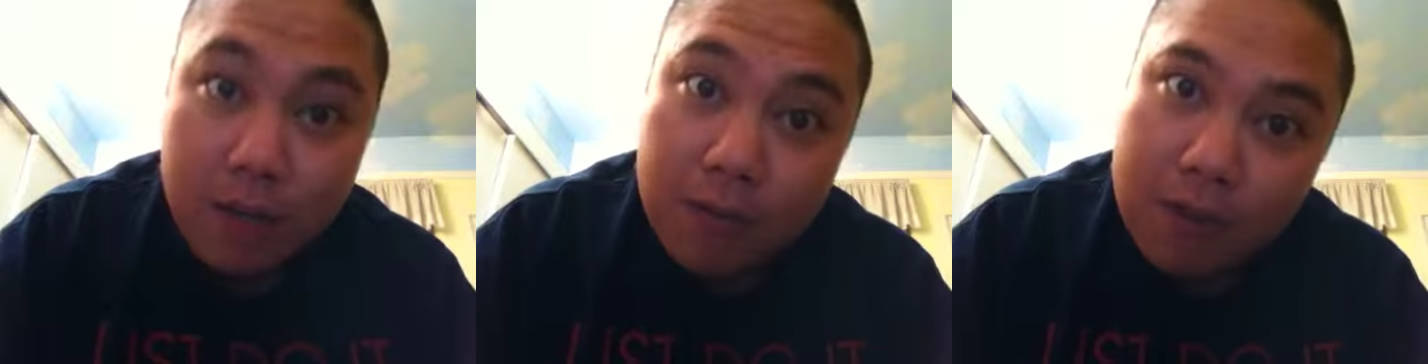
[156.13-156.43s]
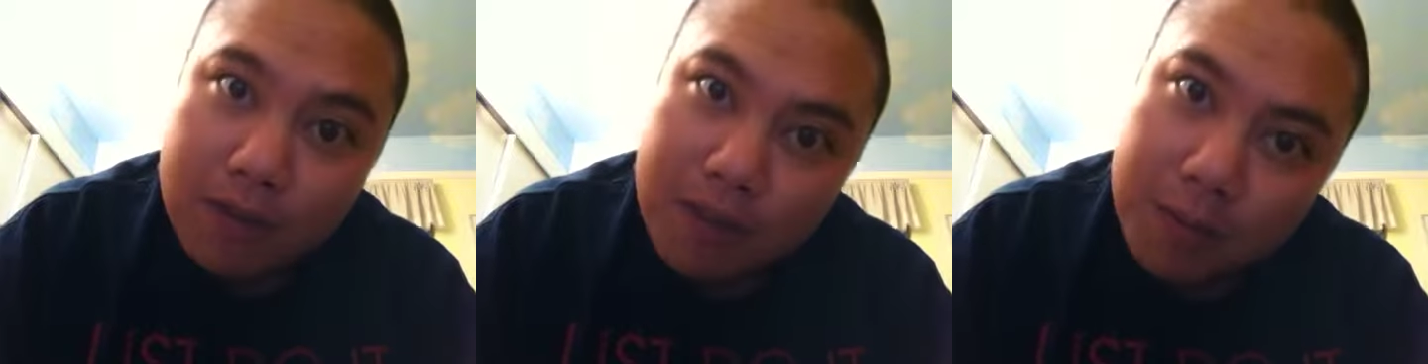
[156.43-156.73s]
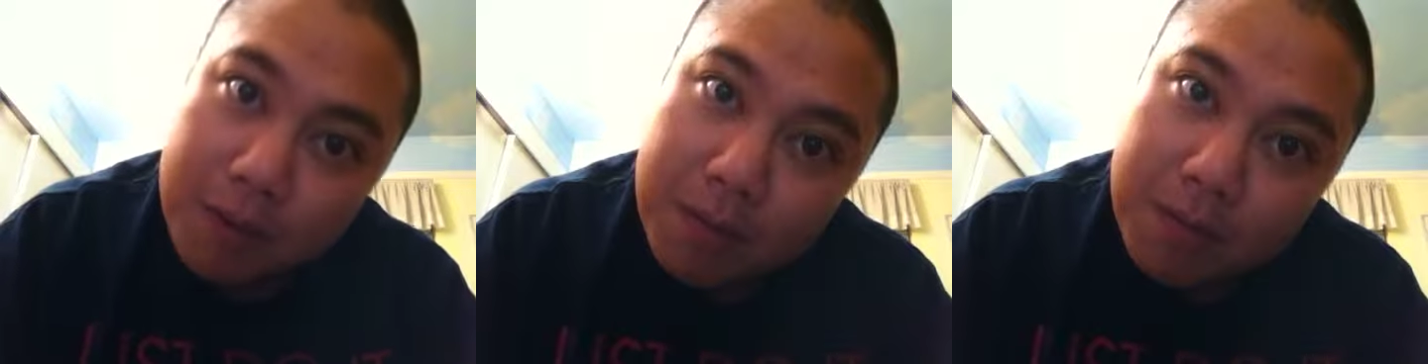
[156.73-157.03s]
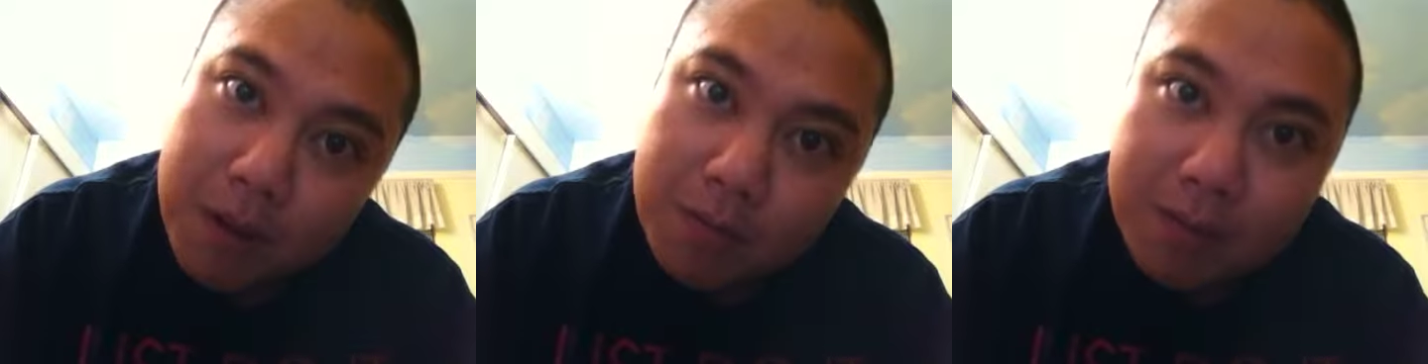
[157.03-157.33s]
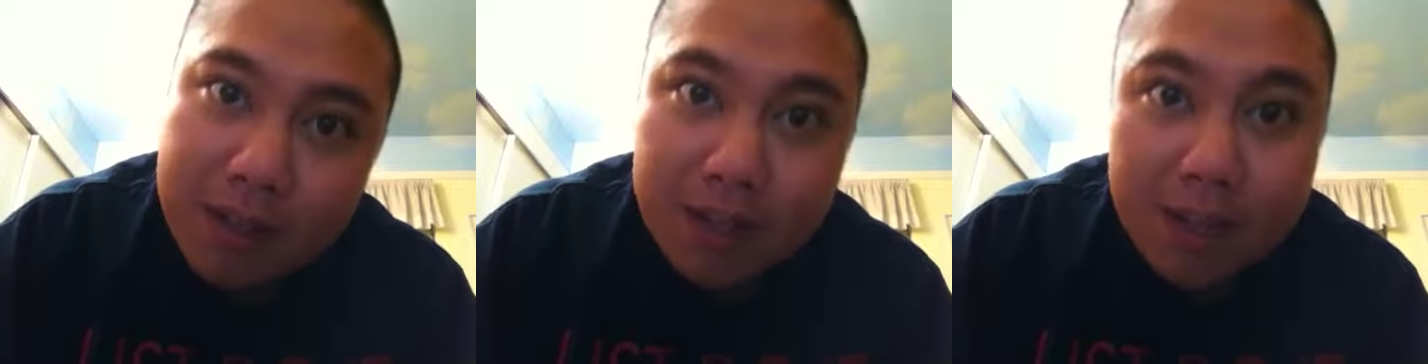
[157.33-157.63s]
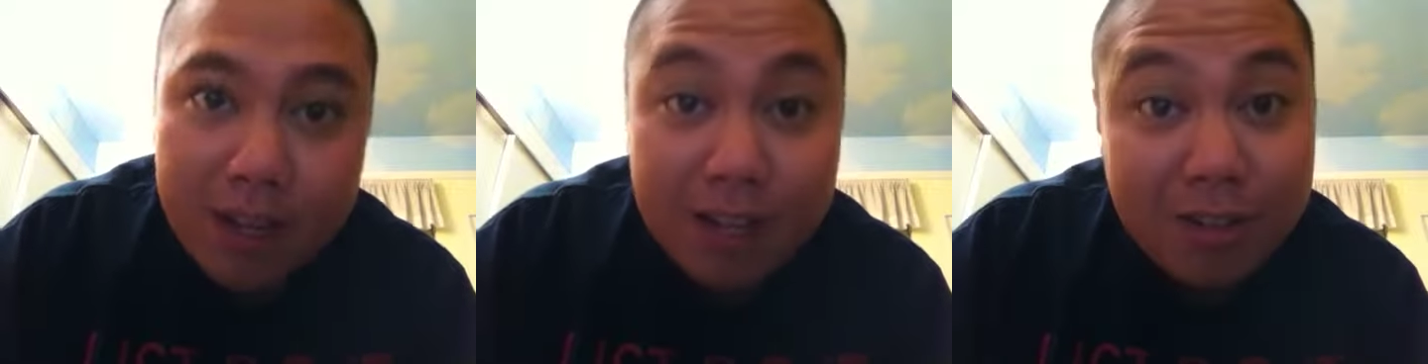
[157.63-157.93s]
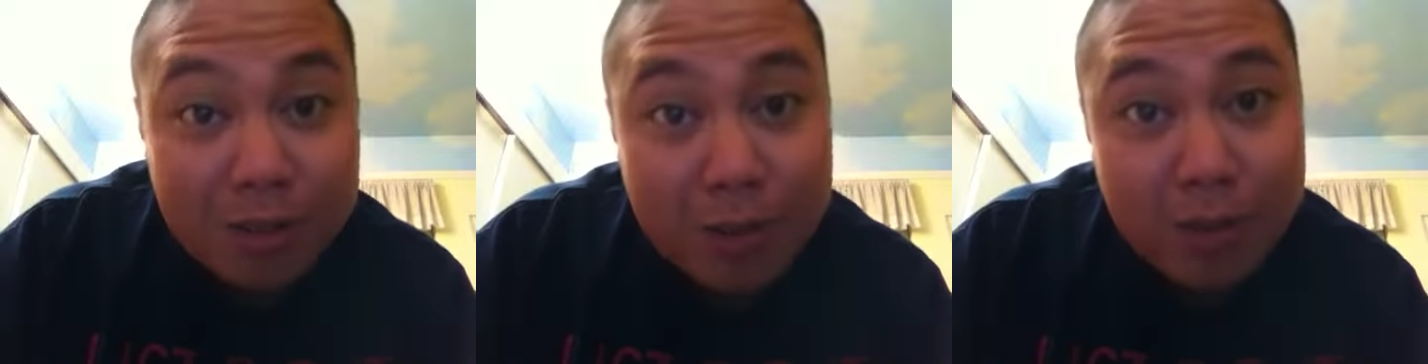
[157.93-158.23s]
Every sleeping moment, I
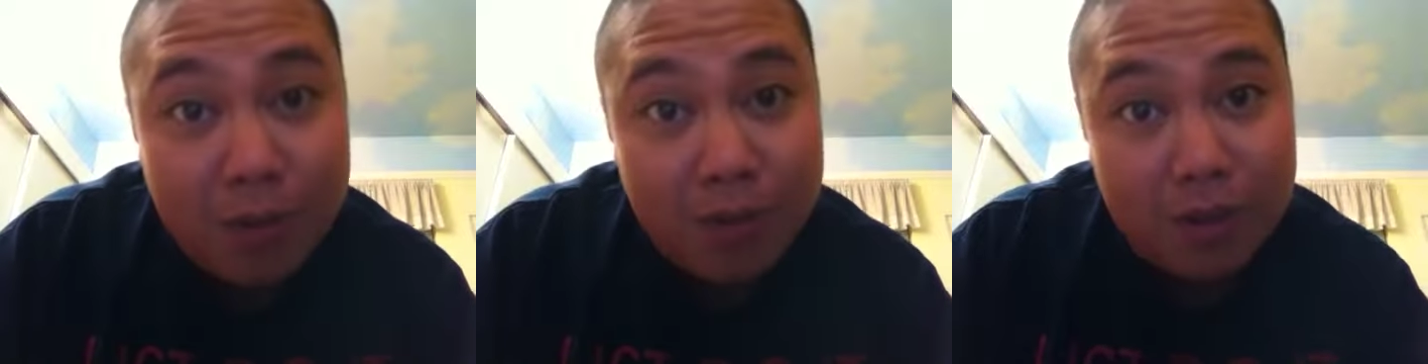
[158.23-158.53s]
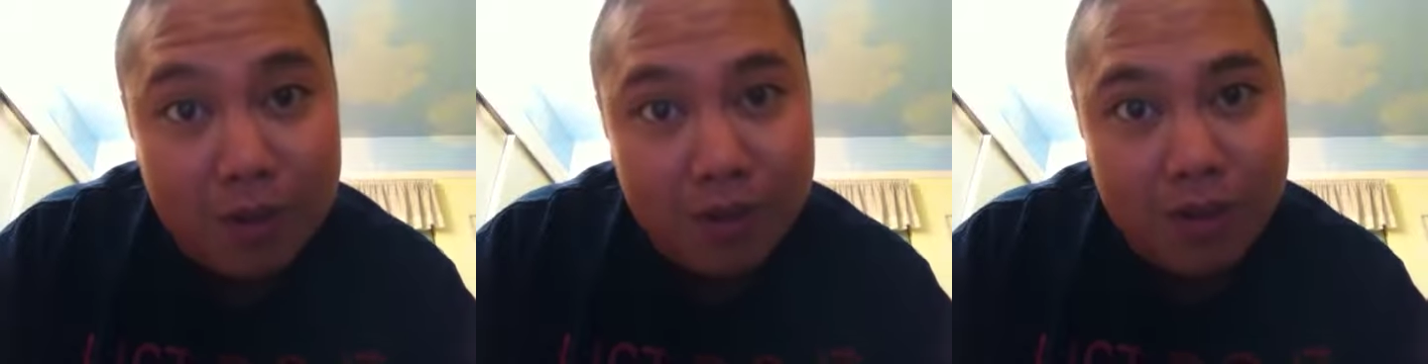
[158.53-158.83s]
dream of you.